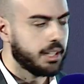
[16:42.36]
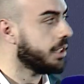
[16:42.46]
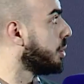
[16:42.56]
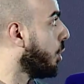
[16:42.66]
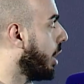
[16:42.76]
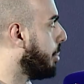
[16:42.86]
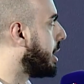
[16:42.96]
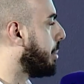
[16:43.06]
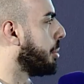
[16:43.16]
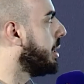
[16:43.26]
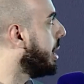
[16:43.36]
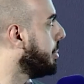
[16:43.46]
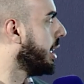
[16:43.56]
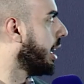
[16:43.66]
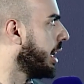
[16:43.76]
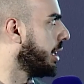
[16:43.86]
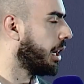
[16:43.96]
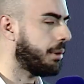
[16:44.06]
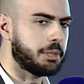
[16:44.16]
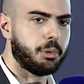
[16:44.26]
So a bit about the MDIA
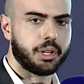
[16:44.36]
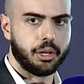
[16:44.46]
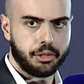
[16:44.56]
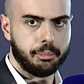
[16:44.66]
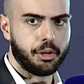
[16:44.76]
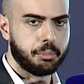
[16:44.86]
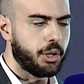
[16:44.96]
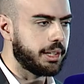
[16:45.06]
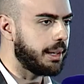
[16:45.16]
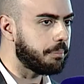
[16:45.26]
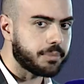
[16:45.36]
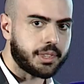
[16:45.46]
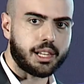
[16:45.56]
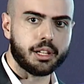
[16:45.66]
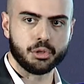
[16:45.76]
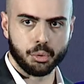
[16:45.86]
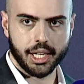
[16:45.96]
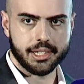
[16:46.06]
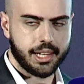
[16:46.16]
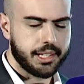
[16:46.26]
now. I spoke a lot about Malta. So
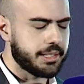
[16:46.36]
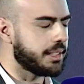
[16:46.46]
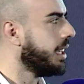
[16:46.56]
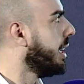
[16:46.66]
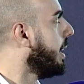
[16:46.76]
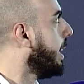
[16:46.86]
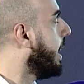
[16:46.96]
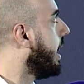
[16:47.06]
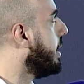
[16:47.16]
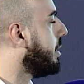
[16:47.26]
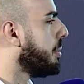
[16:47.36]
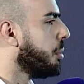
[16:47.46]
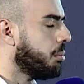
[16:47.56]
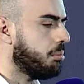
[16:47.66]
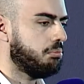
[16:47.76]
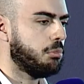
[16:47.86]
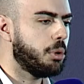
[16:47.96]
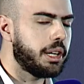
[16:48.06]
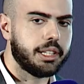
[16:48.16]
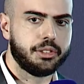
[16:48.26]
that's us. And
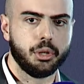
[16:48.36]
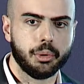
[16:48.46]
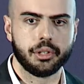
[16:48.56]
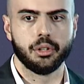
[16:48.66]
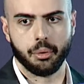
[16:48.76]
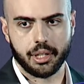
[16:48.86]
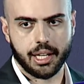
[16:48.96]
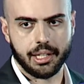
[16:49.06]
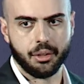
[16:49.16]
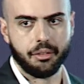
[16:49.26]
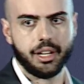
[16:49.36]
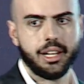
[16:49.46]
we're a dual role kind of